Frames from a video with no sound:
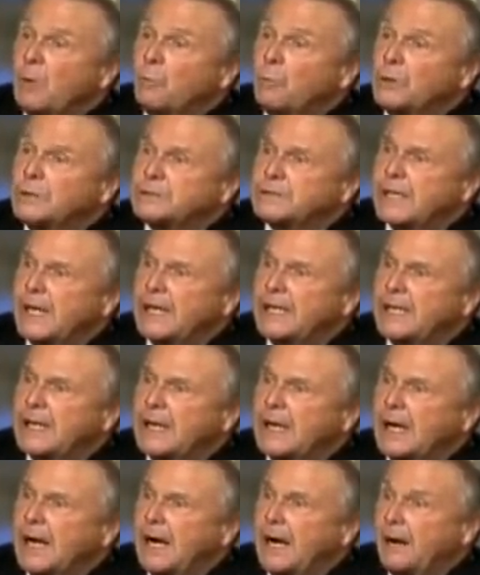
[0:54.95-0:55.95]
was
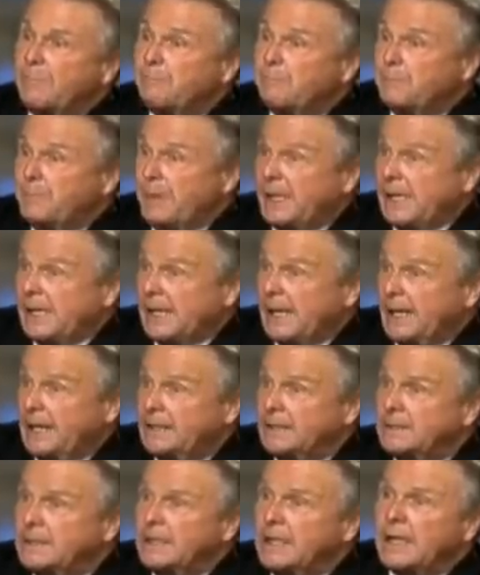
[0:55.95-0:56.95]
taking a
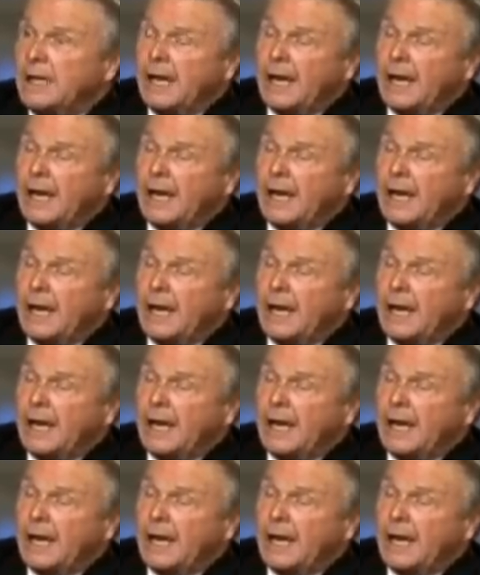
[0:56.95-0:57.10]
pen